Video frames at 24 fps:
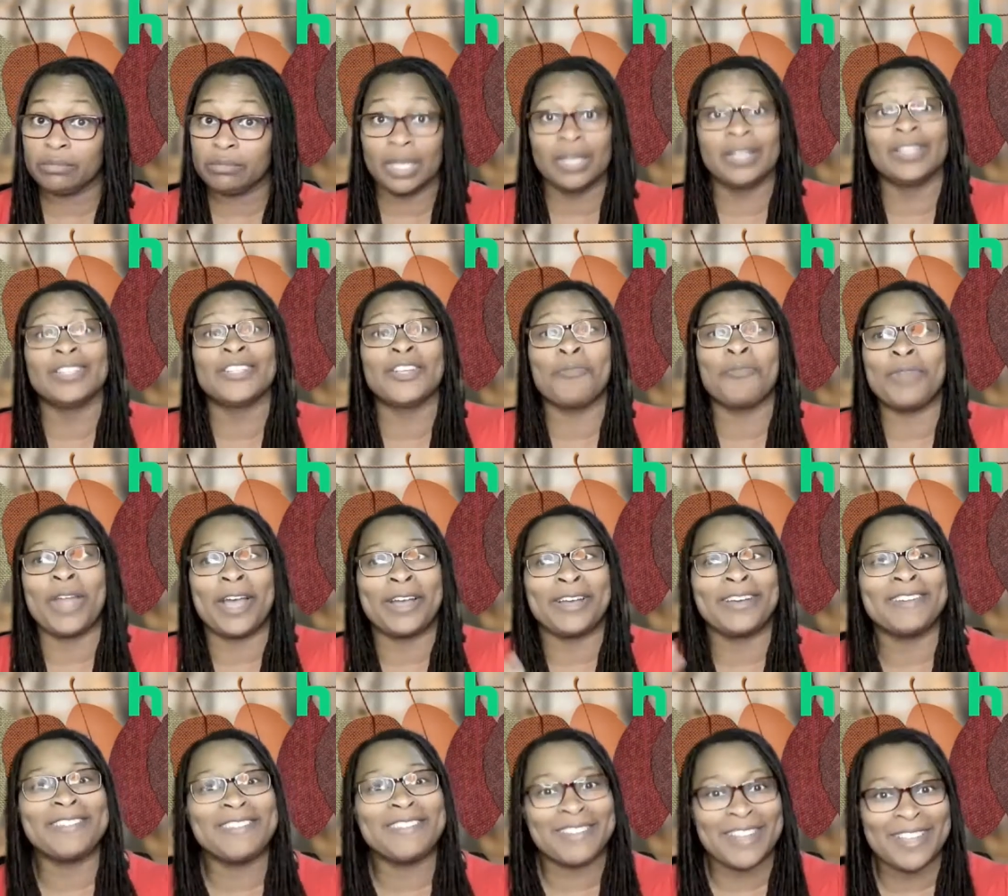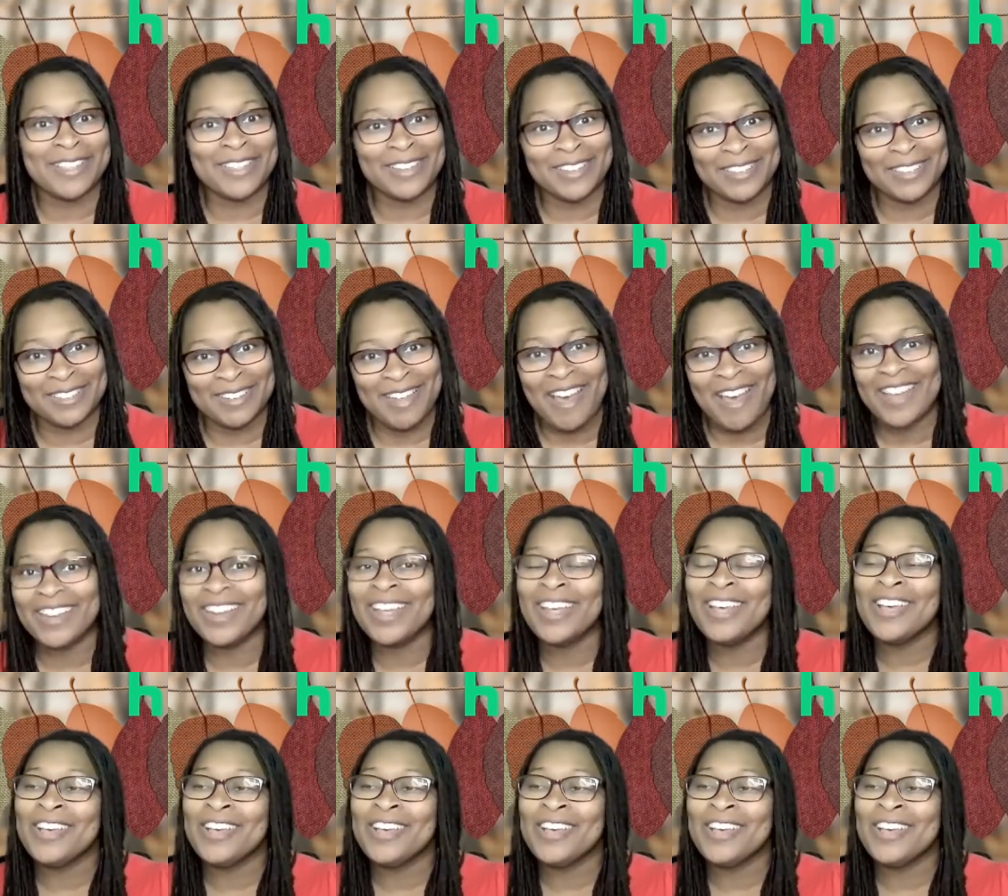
I'm not going to say that it's not.